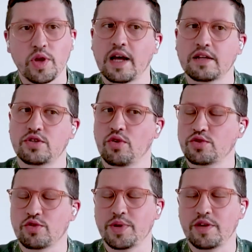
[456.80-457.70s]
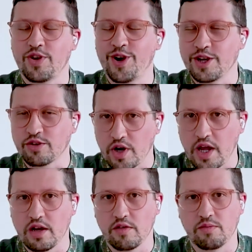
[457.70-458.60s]
we had to also be very
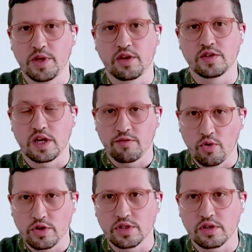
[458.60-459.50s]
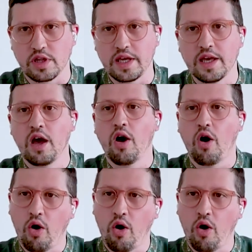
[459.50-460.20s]
creative, because unfortunately